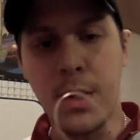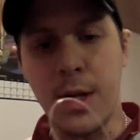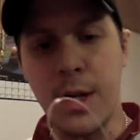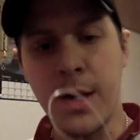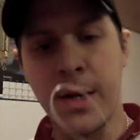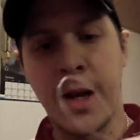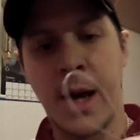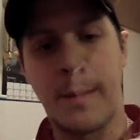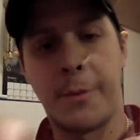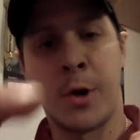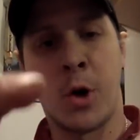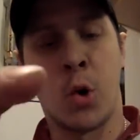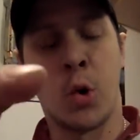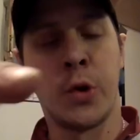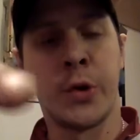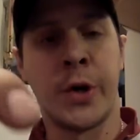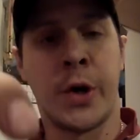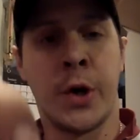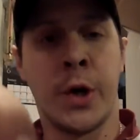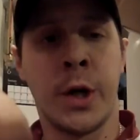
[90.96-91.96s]
I'm going to hold
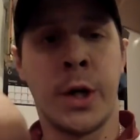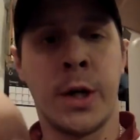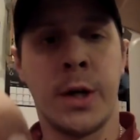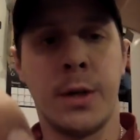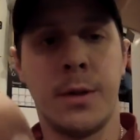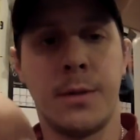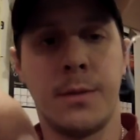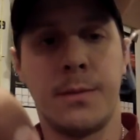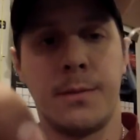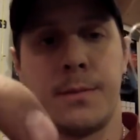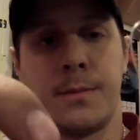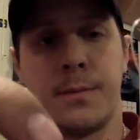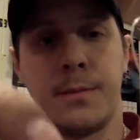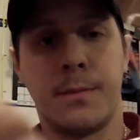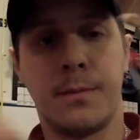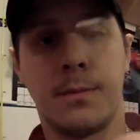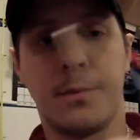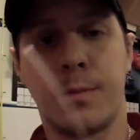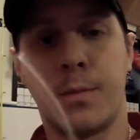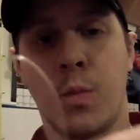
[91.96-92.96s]
the hook
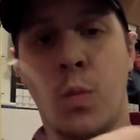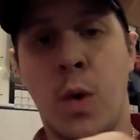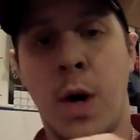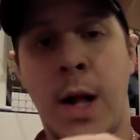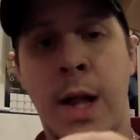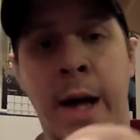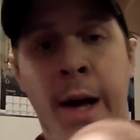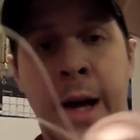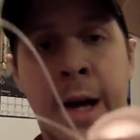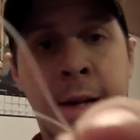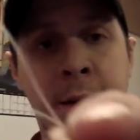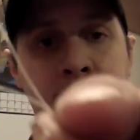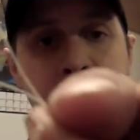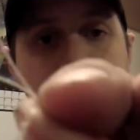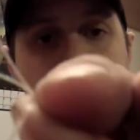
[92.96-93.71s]
while I got